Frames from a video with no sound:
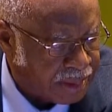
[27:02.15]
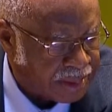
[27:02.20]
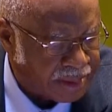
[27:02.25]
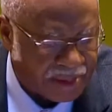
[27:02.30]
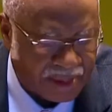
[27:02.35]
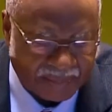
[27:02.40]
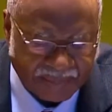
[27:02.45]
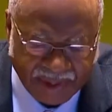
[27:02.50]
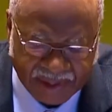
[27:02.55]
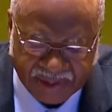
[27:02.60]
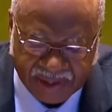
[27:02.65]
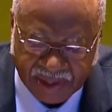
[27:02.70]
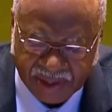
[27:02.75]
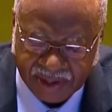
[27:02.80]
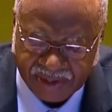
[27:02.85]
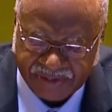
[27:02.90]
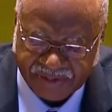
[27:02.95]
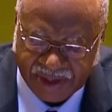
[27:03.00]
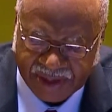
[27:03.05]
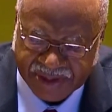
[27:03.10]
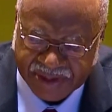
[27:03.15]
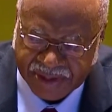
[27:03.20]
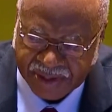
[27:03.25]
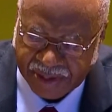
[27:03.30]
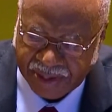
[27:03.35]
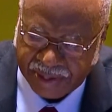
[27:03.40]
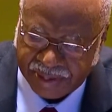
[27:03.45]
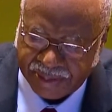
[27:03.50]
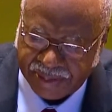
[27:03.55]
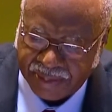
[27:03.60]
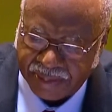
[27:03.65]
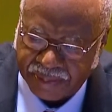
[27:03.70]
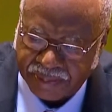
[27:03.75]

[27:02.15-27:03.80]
The meeting is adjourned.